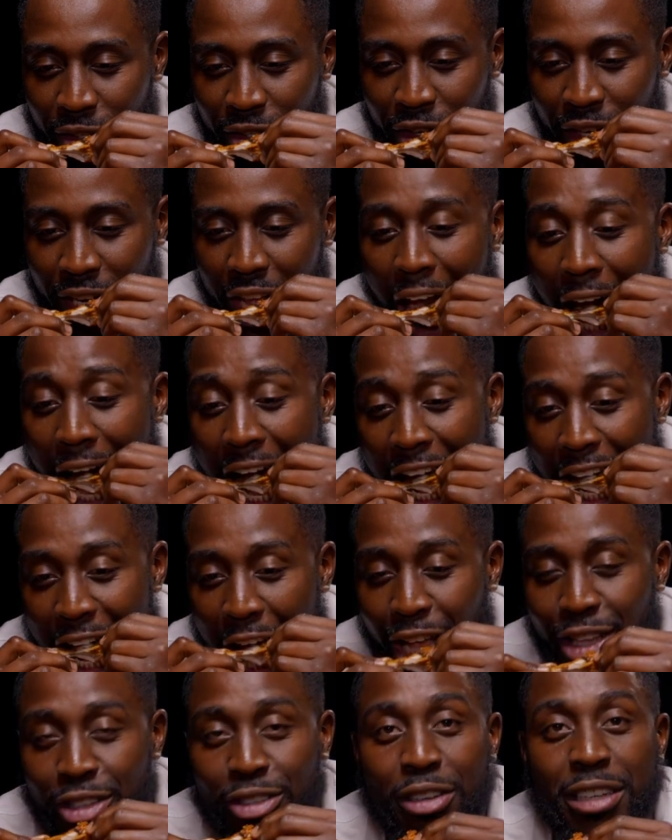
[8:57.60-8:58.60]
Sorry,
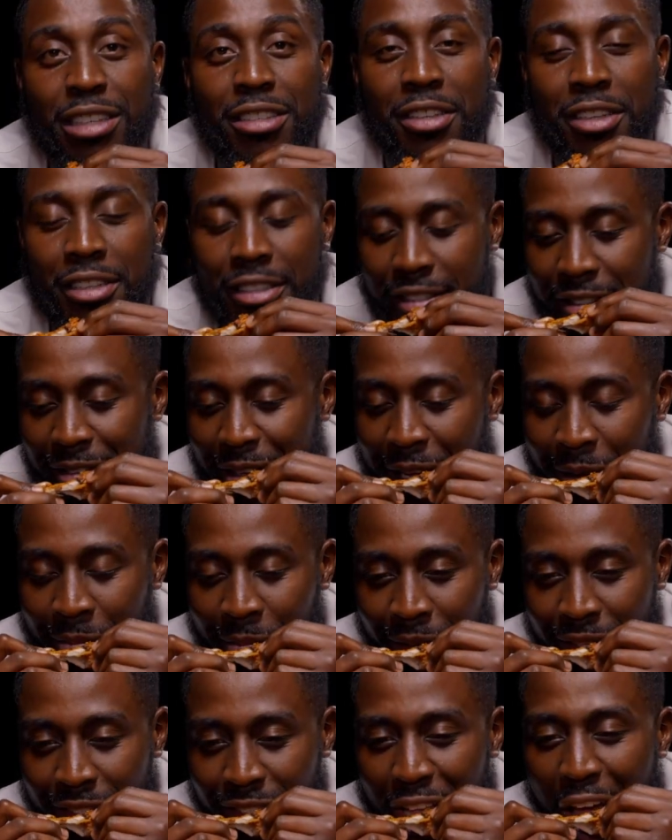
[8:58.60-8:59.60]
sirs and
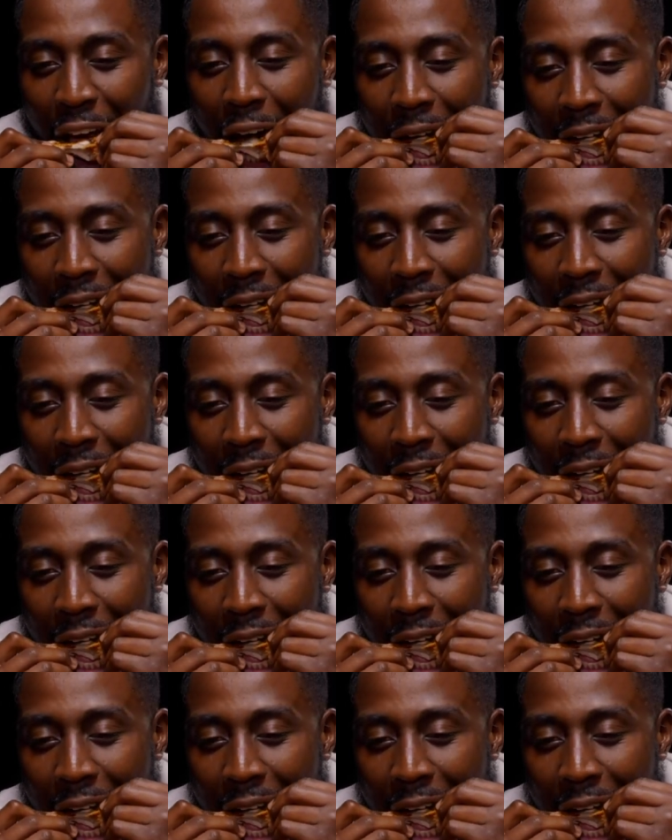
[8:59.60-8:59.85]
moms.